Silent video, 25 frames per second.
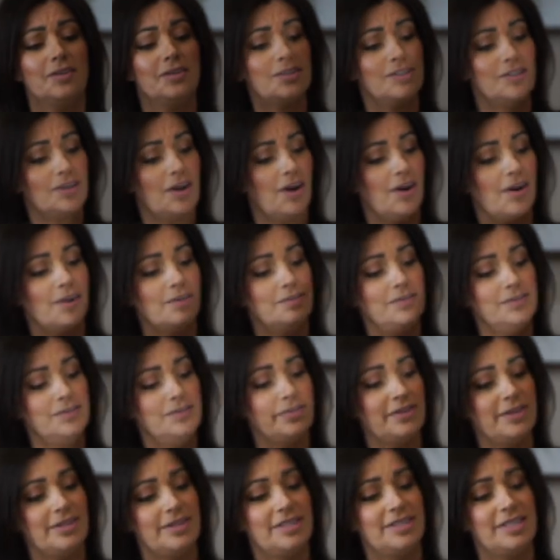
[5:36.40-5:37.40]
scarves
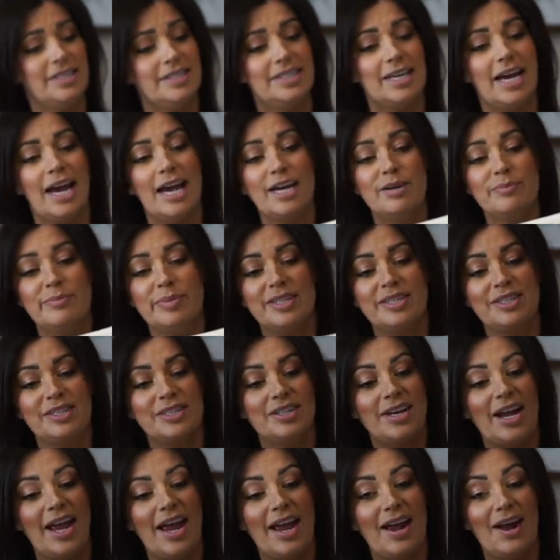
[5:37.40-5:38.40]
for to tie up in your
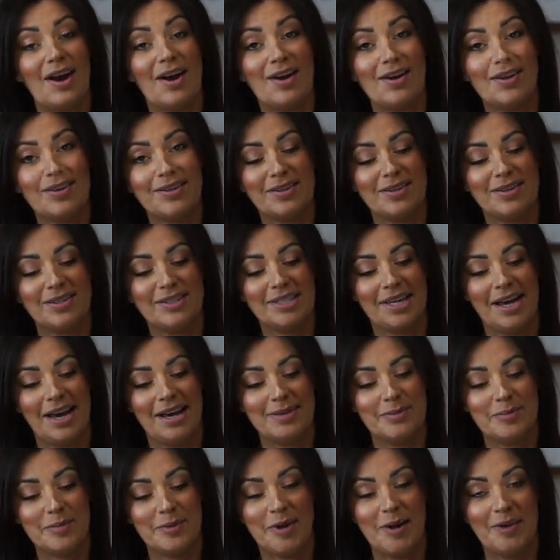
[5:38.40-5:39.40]
hair. You can tie
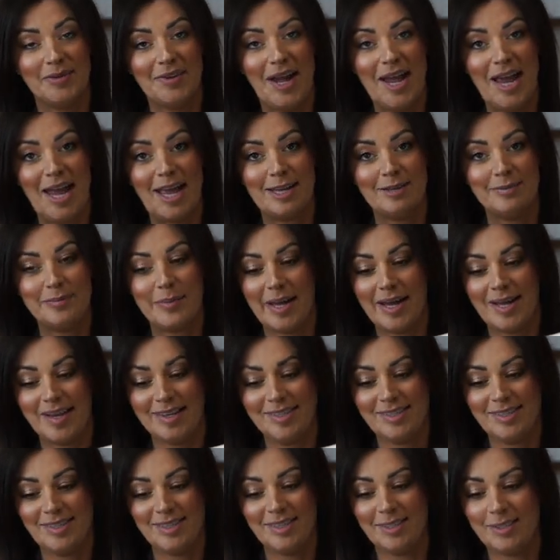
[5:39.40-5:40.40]
them around
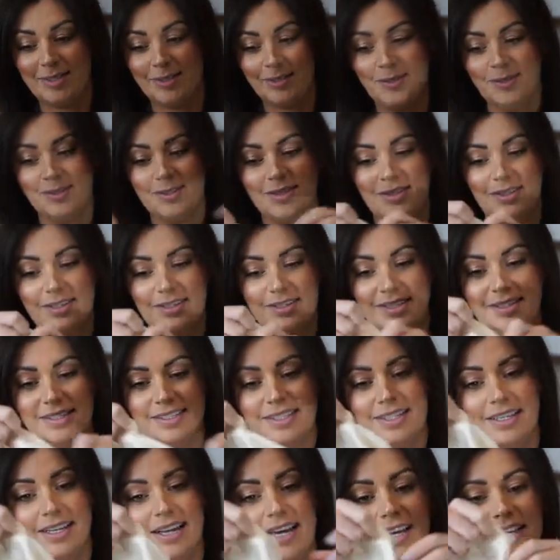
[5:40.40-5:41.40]
handbags too. So this is a
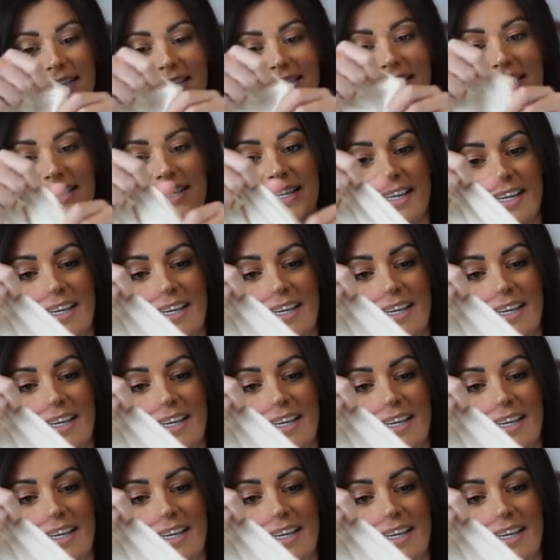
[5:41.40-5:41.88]
nice